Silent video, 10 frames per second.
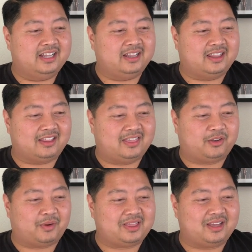the, the
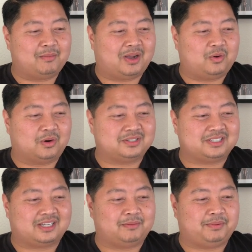great thing about horror is
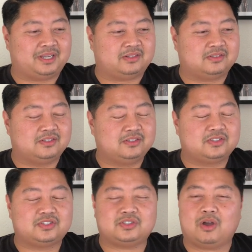it could be
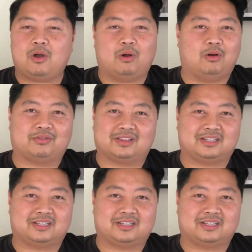so over